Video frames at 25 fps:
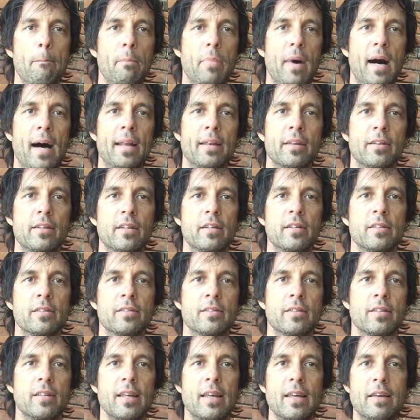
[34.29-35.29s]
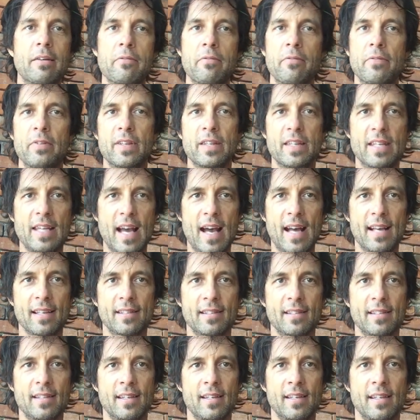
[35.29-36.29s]
bandhas,
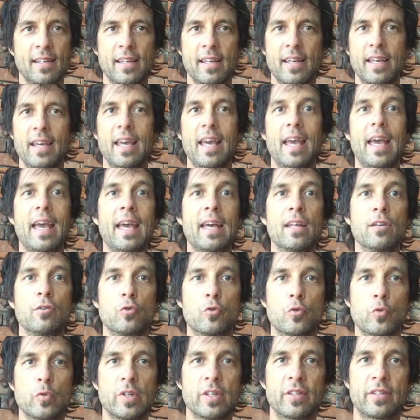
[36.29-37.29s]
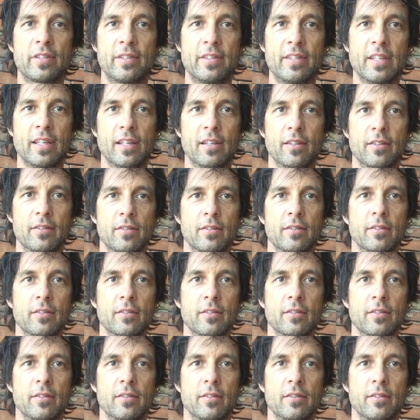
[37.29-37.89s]
vinyasa, and dristi.